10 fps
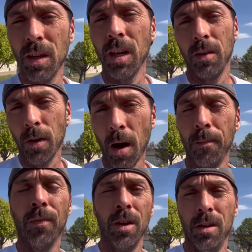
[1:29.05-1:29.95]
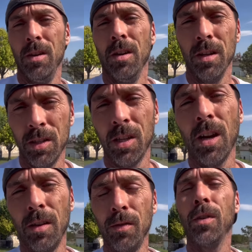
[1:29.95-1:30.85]
They give up
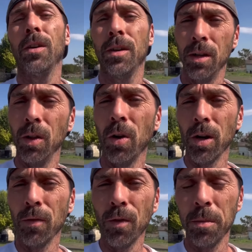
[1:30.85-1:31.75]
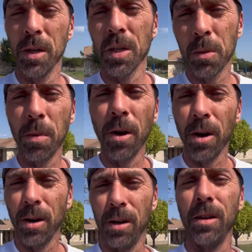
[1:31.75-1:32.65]
instead of learning from the
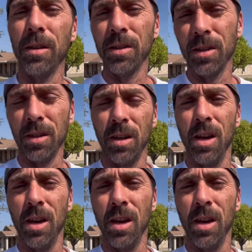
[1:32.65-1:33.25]
experience and,